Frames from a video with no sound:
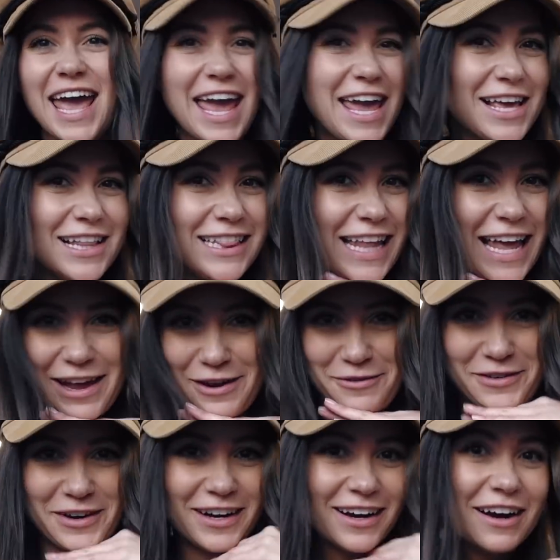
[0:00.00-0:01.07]
a
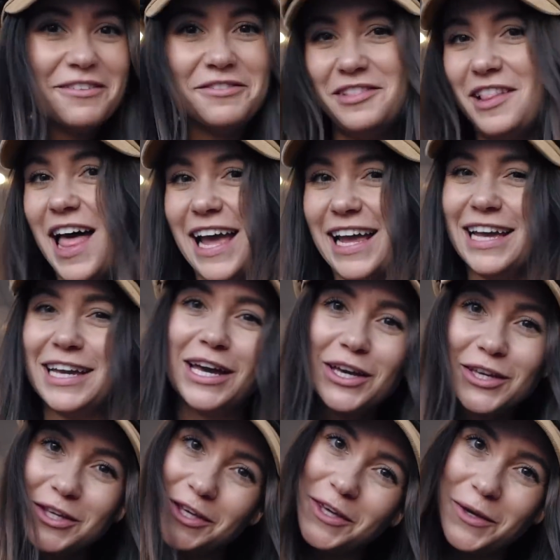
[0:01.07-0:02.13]
layover, flying
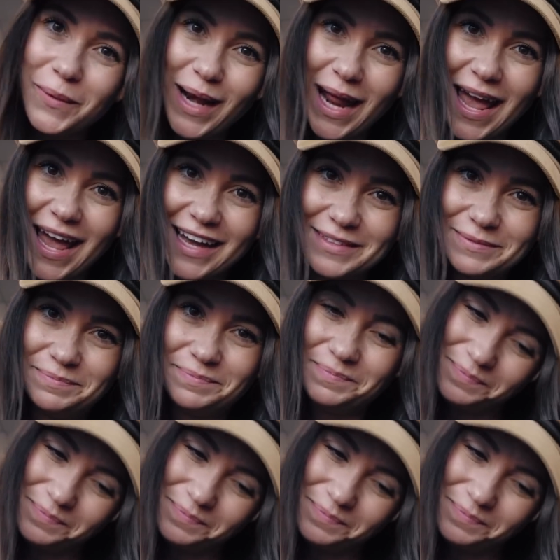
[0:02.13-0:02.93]
Q&A